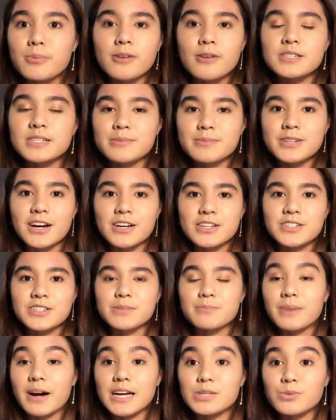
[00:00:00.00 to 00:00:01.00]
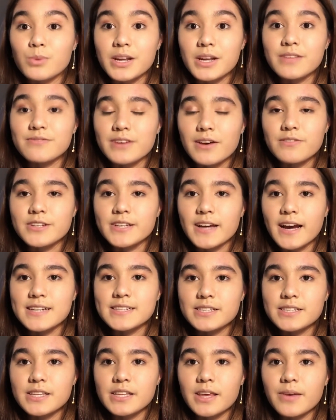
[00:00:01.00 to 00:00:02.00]
protein production by 2050,
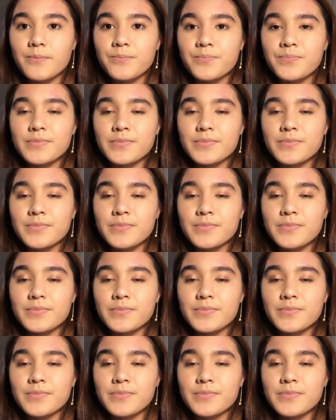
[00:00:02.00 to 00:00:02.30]
ideally.